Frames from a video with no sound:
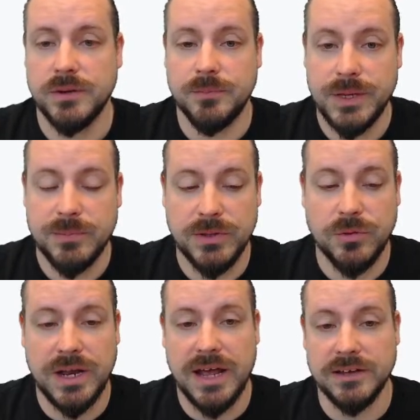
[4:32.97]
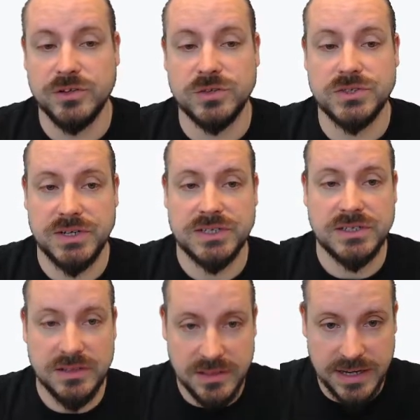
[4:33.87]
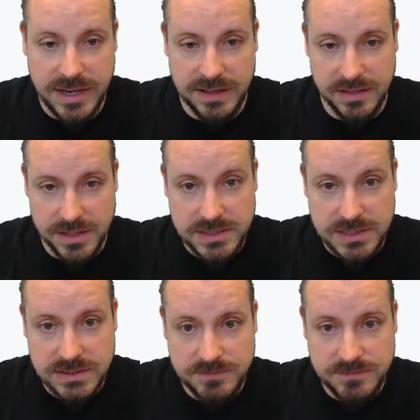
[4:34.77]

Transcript: people that want to add new strings, they add this.